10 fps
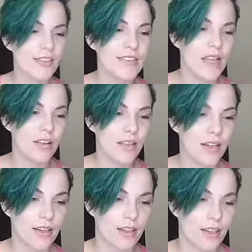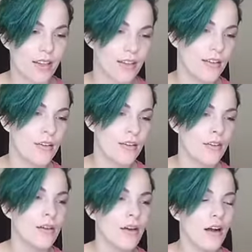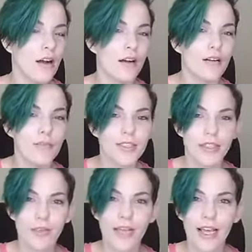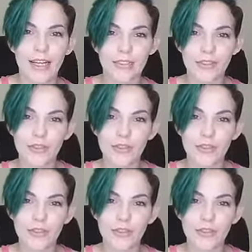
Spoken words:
South Carolina. So we had